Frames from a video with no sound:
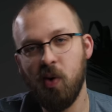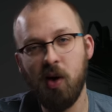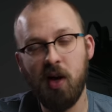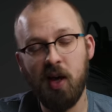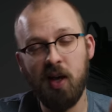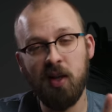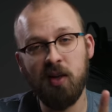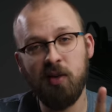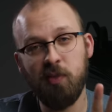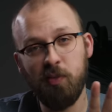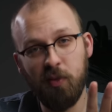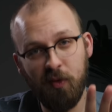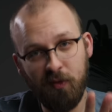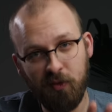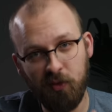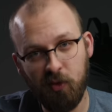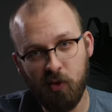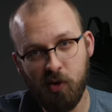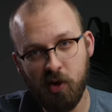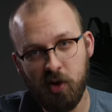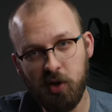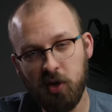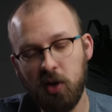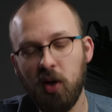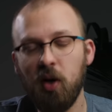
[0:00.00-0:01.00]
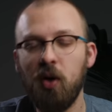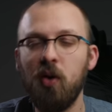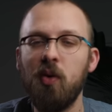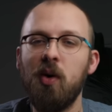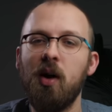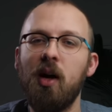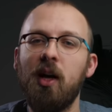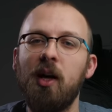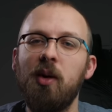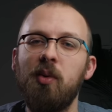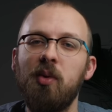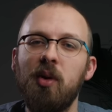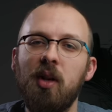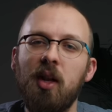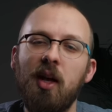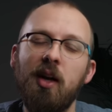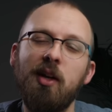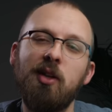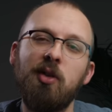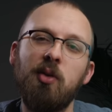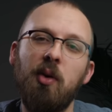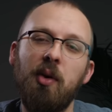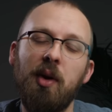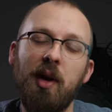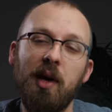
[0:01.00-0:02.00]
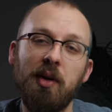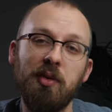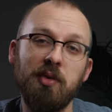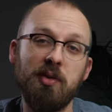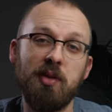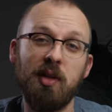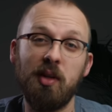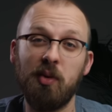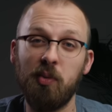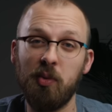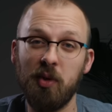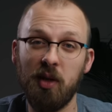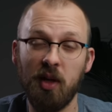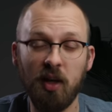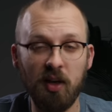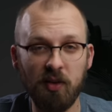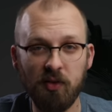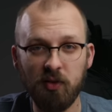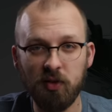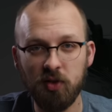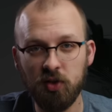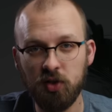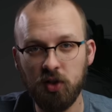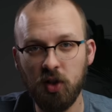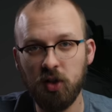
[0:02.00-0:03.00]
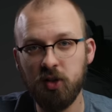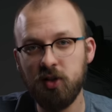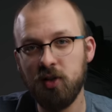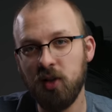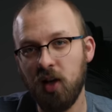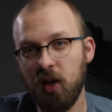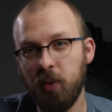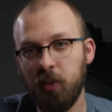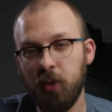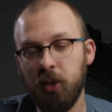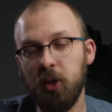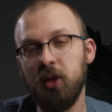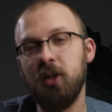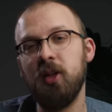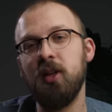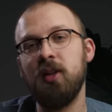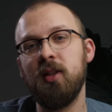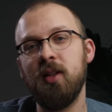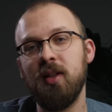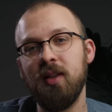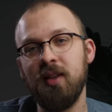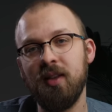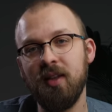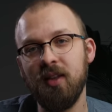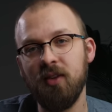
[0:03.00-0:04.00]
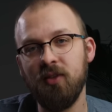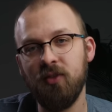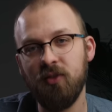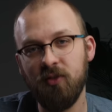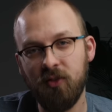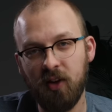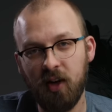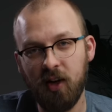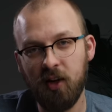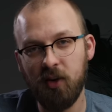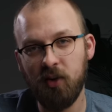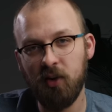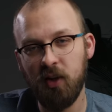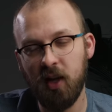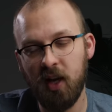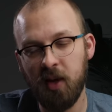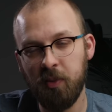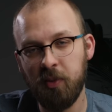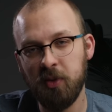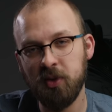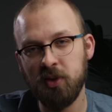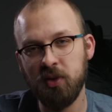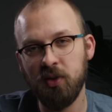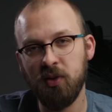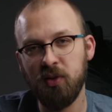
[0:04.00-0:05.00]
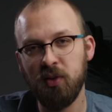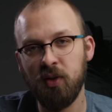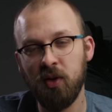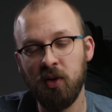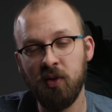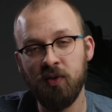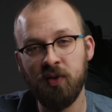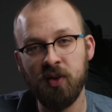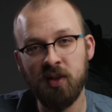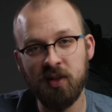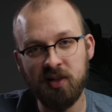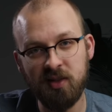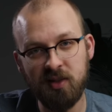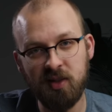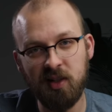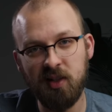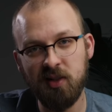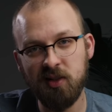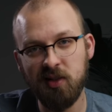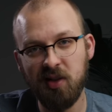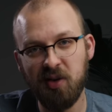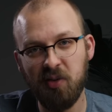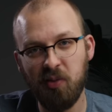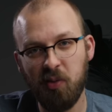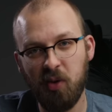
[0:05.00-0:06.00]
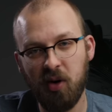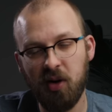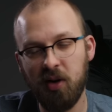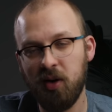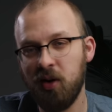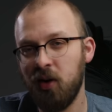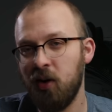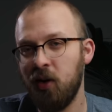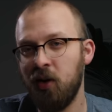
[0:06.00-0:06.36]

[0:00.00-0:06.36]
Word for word: And before you go, I would like to announce that we have just uploaded the final episode of season 1